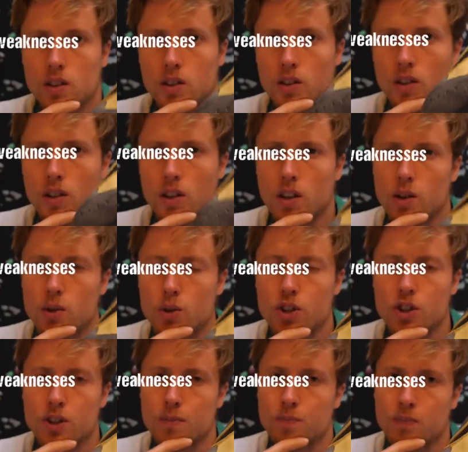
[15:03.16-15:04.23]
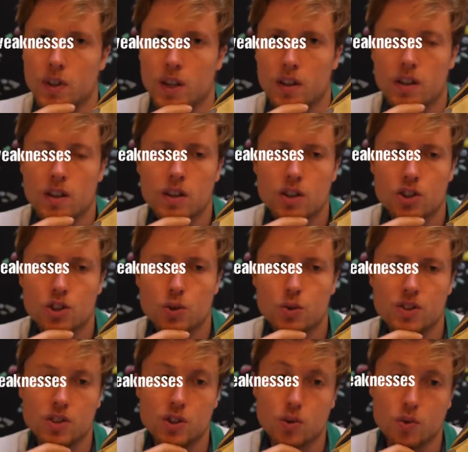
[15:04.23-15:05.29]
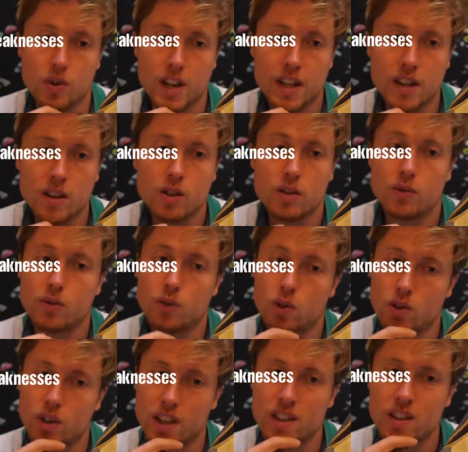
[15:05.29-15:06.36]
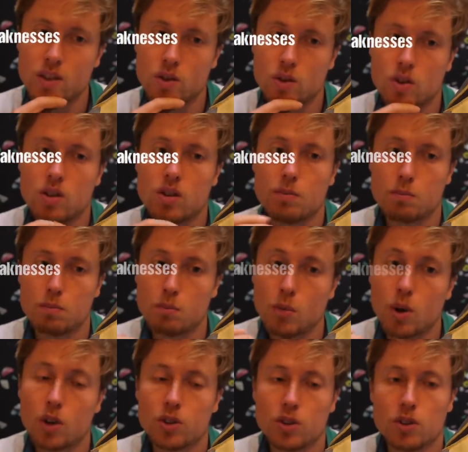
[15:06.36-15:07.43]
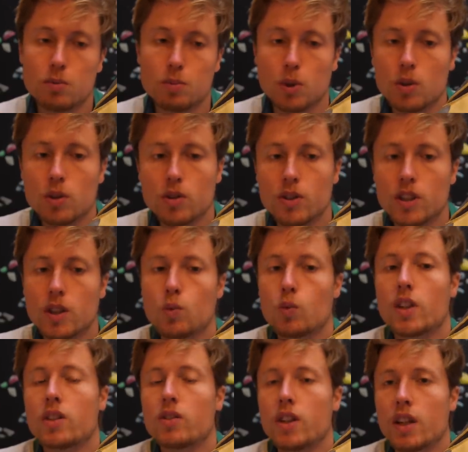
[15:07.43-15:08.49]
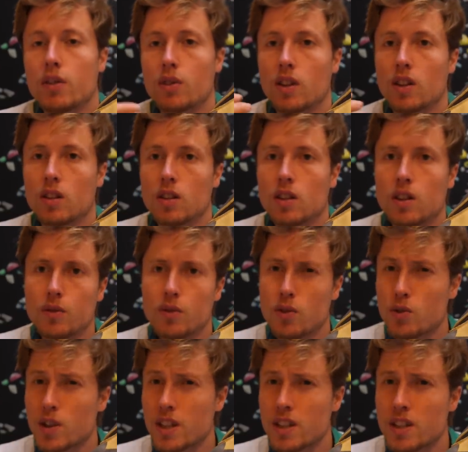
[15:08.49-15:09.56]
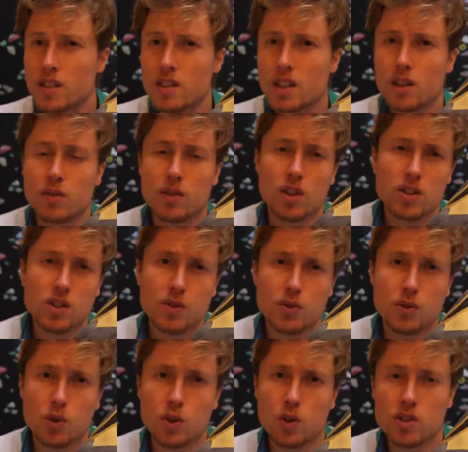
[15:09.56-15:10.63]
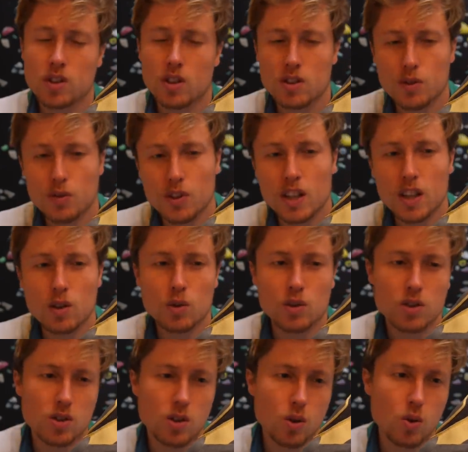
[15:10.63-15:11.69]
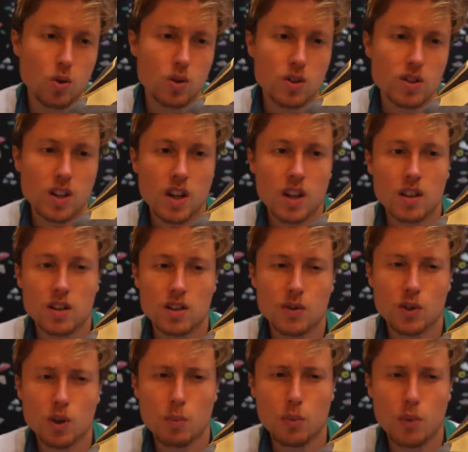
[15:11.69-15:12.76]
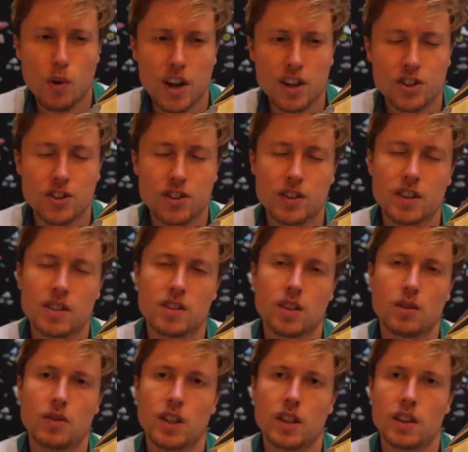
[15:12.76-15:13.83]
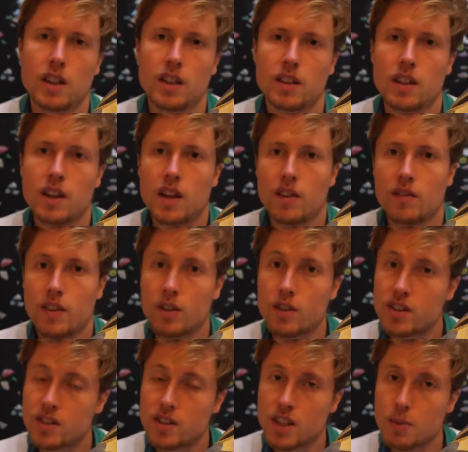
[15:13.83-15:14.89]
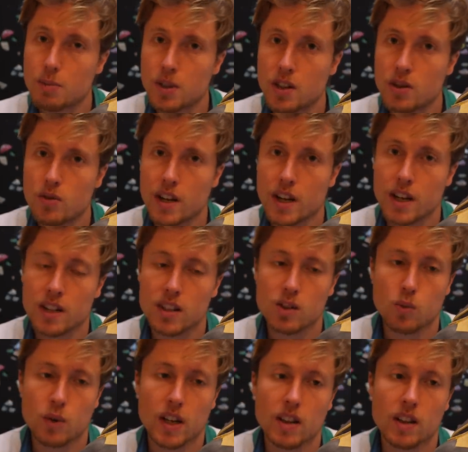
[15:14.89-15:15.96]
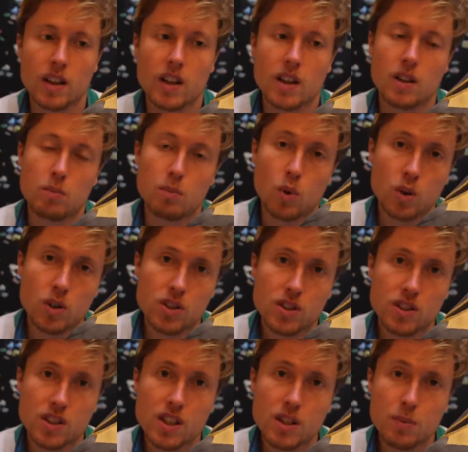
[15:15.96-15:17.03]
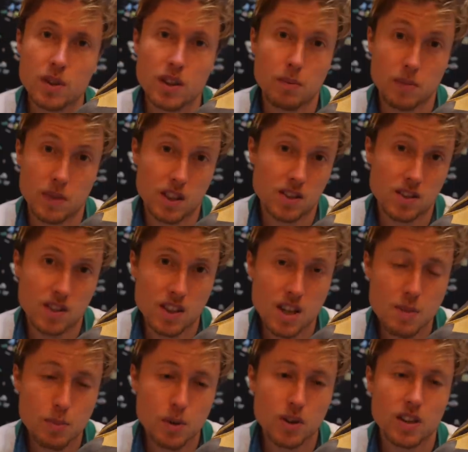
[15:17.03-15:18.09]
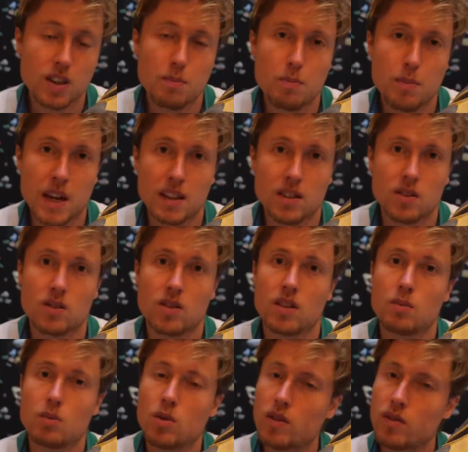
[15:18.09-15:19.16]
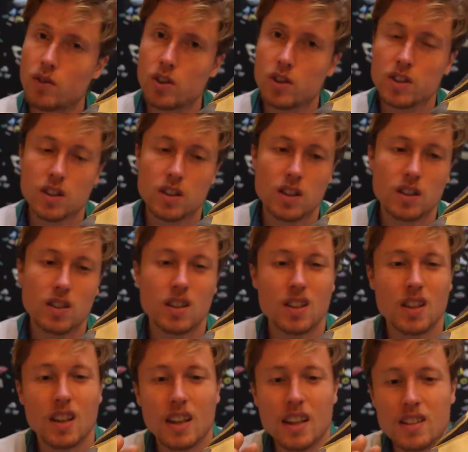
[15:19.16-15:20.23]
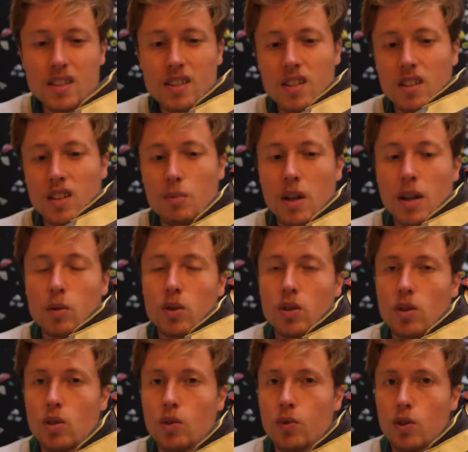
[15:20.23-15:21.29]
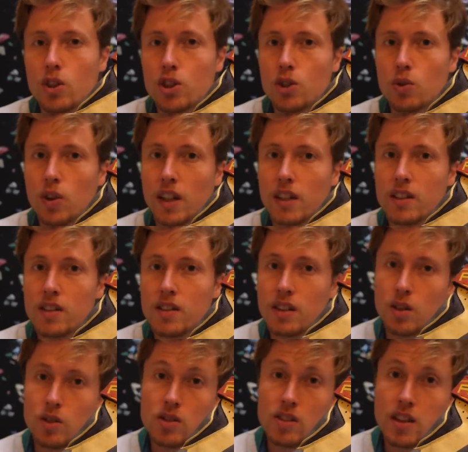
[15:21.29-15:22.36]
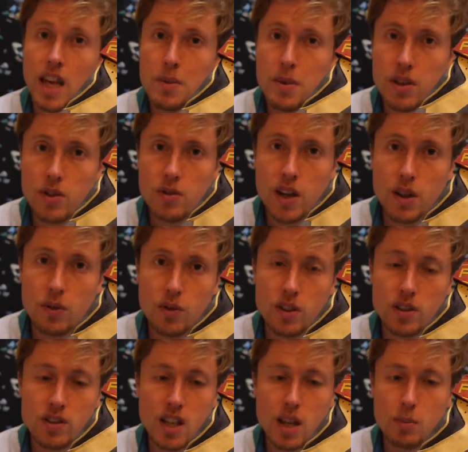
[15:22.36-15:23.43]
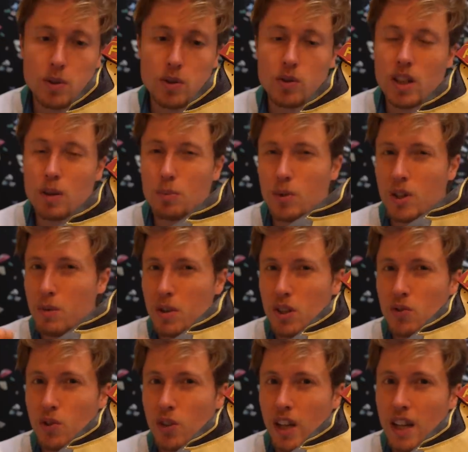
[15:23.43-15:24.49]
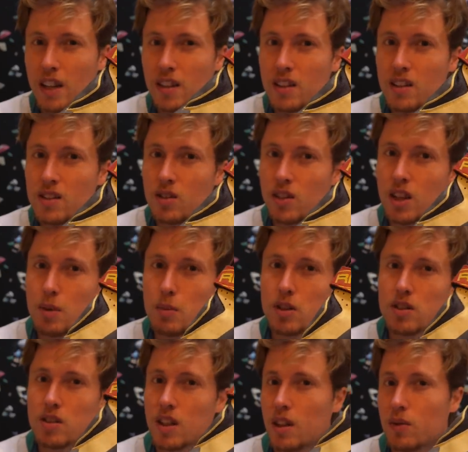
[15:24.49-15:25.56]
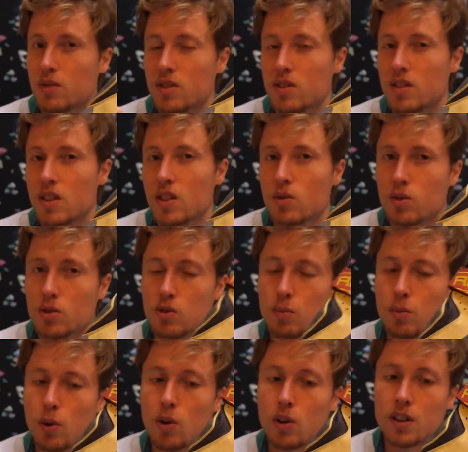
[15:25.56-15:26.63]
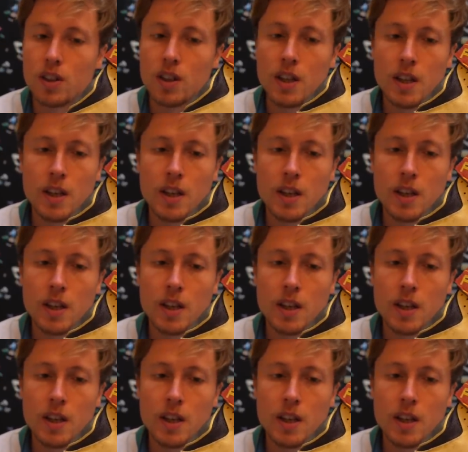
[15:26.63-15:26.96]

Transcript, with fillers: Conclusion, I think the shoe is great for indoor modern bouldering, where you have a lot of three D stuff, lots of hooks, lots of heel hooks, toe hooks, lots of compression and stuff like that. Very steep terrain as well. More steep, the, the steeper the better. The more vertical, the less um, I would go for a shoe like this. And on slabby terrain, for example, you can pretty much forget these, okay, because you have zero support.